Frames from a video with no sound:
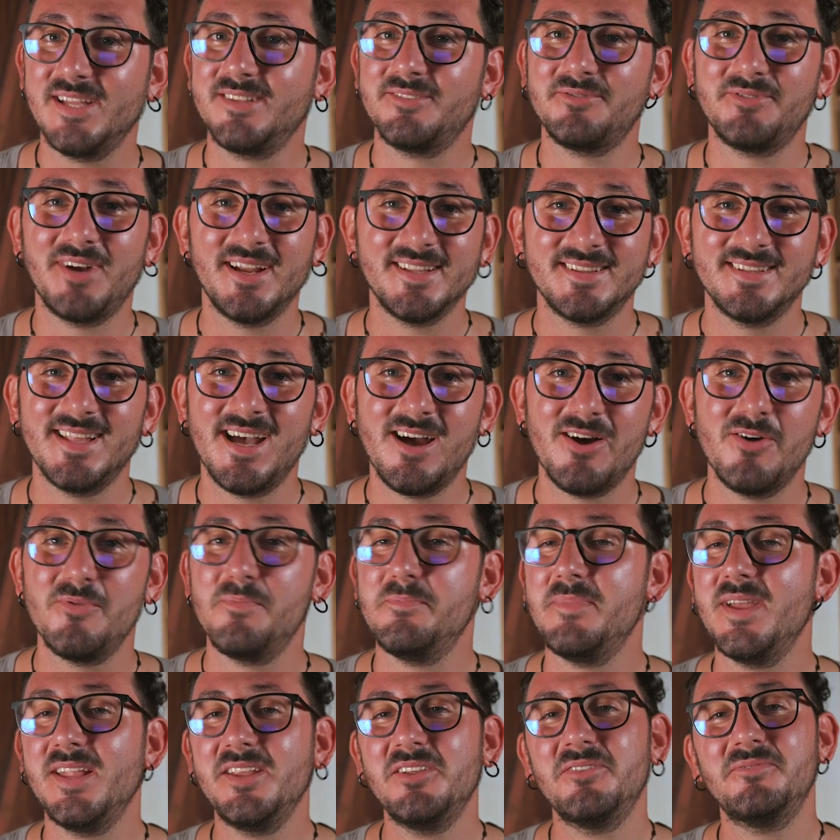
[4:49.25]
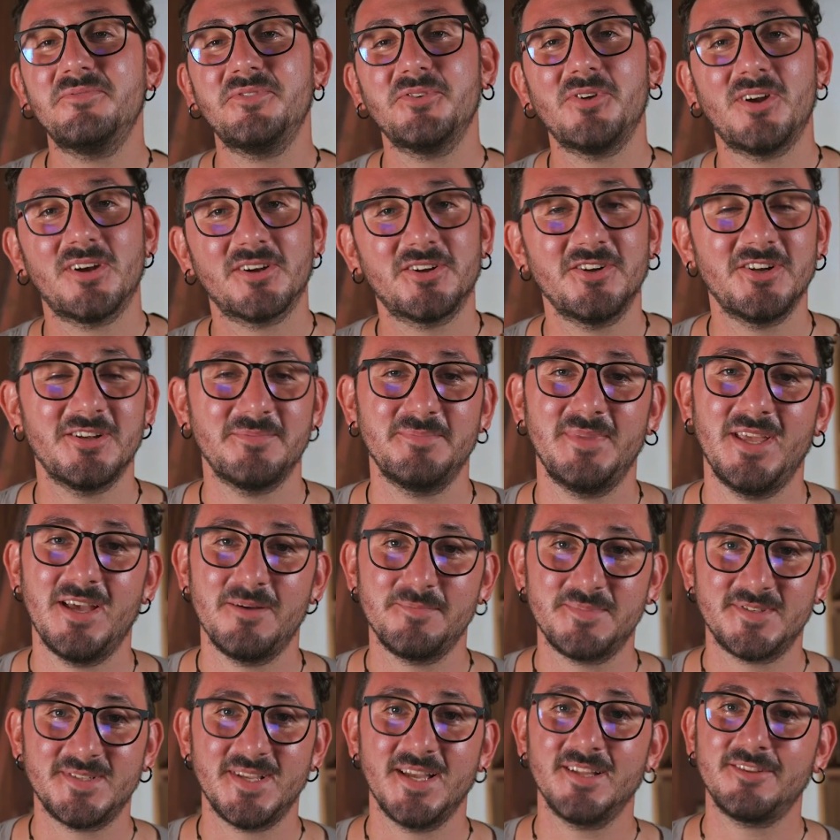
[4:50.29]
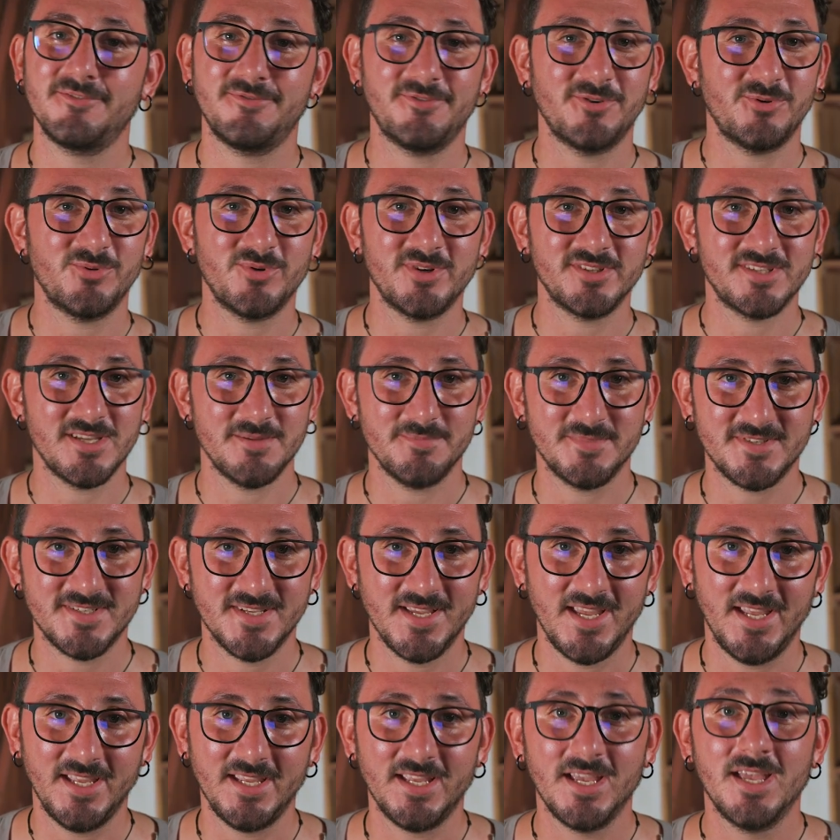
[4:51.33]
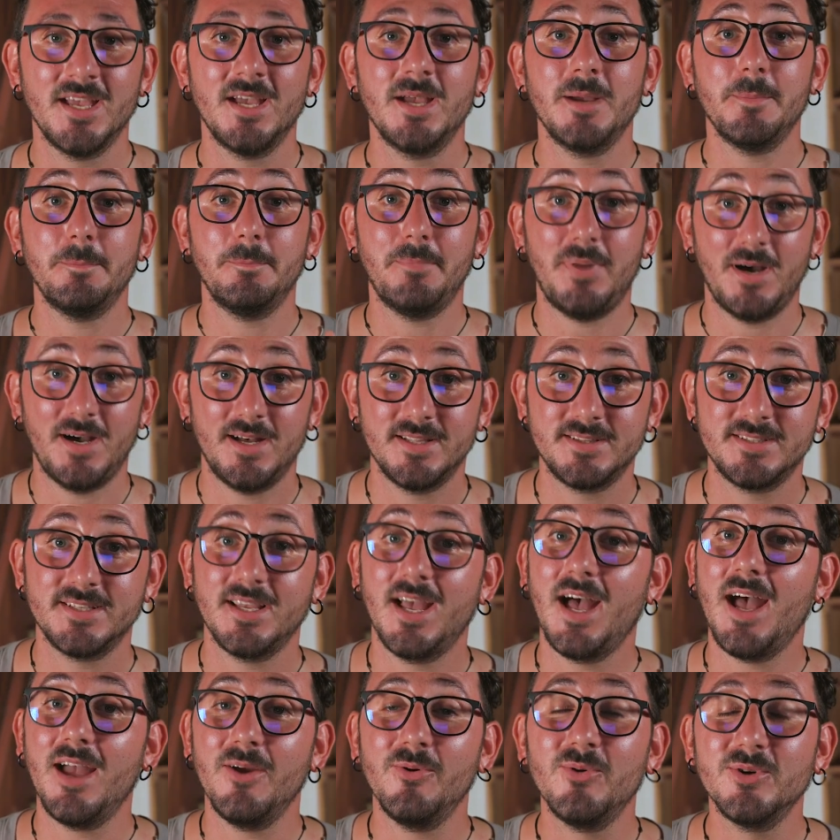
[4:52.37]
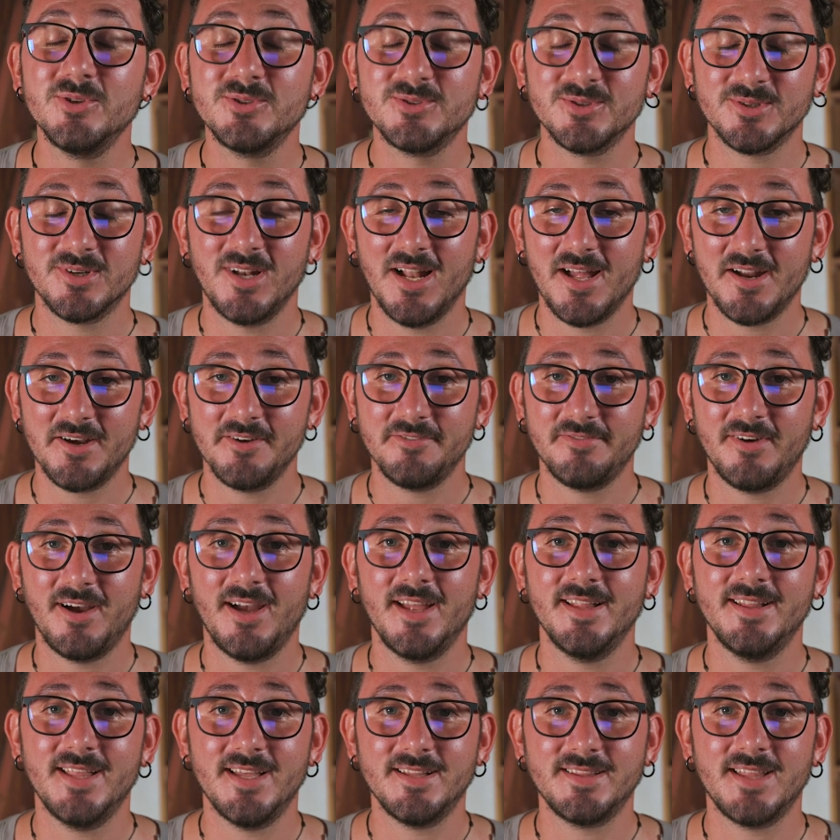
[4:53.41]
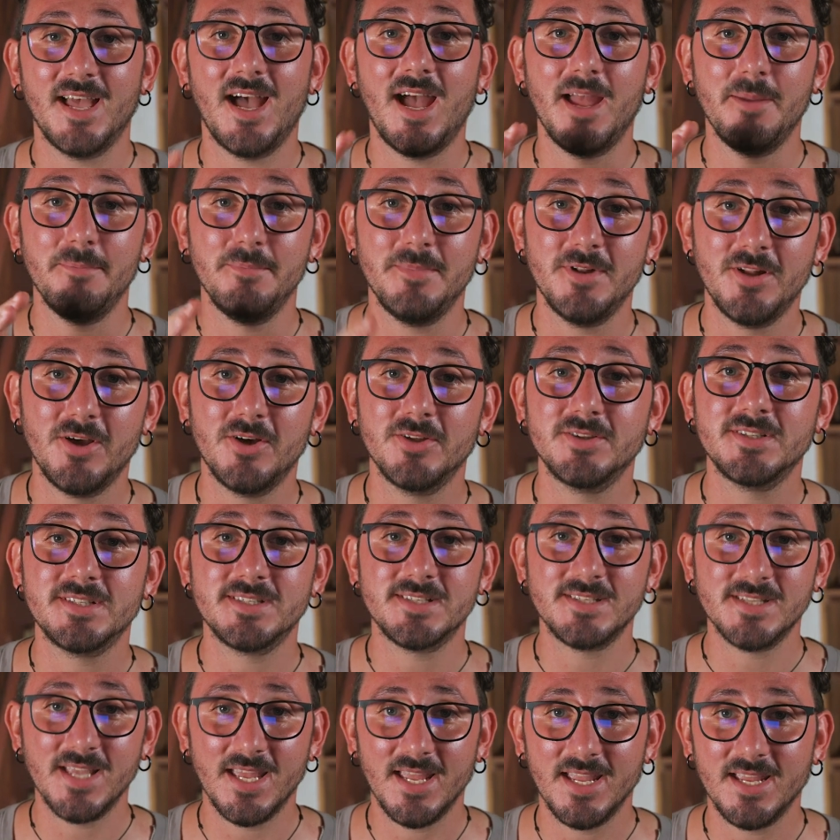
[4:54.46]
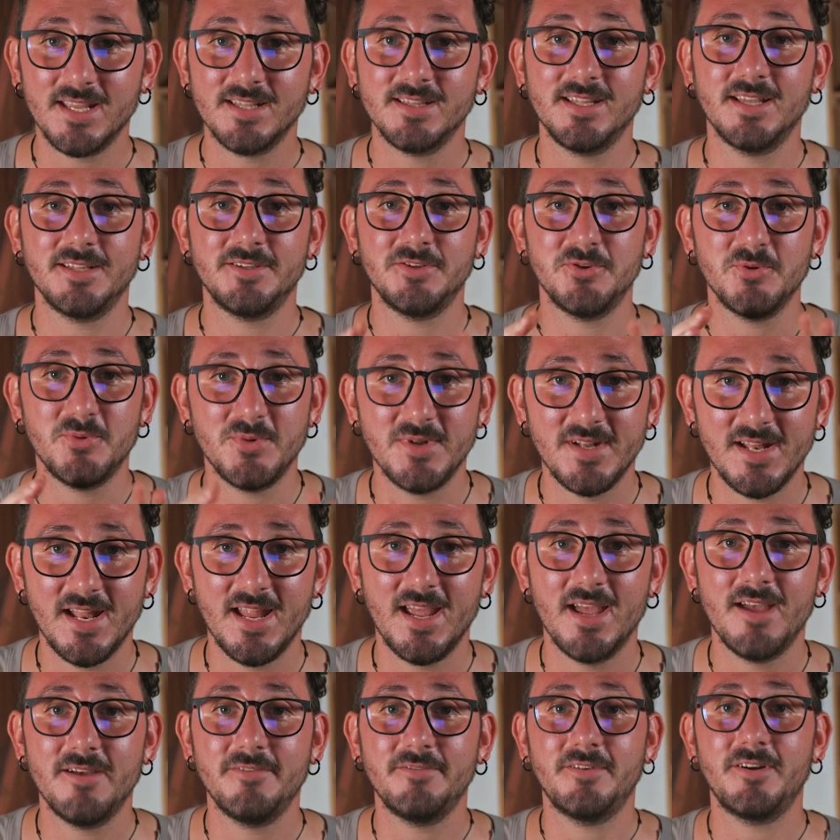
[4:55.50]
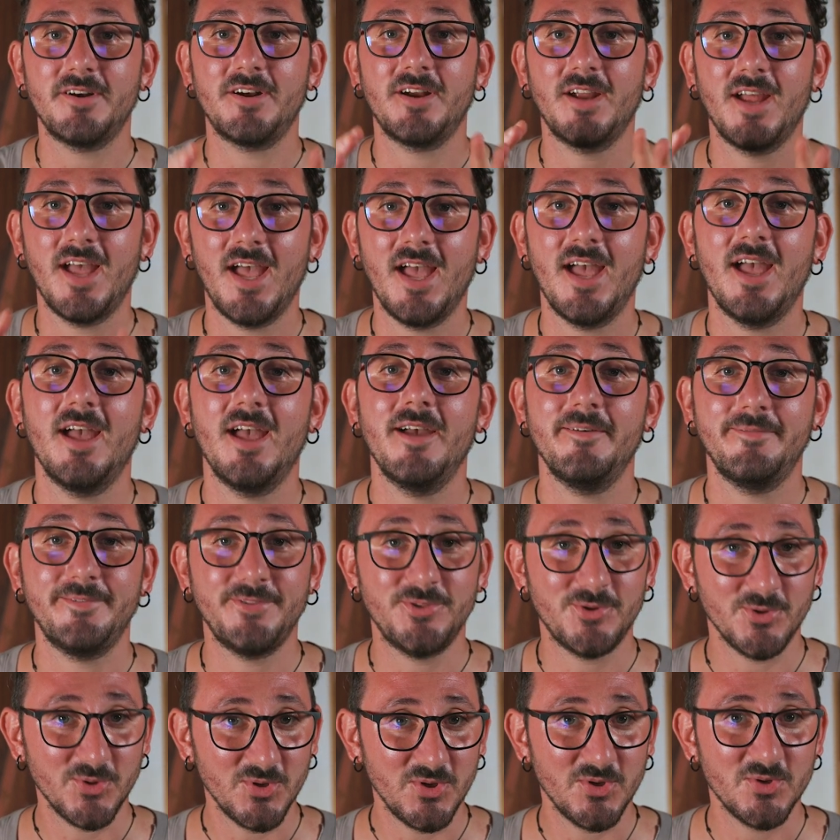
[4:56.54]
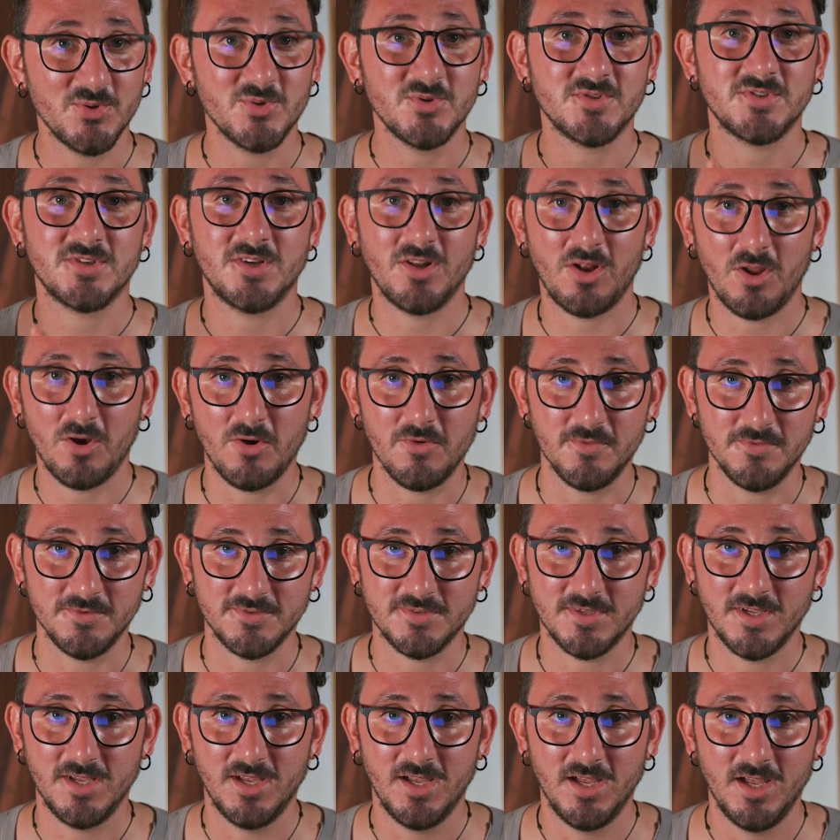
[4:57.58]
that right now many of you are gonna be upset for what I'm saying, but I want to clarify that I'm not saying that you never have to use gloves.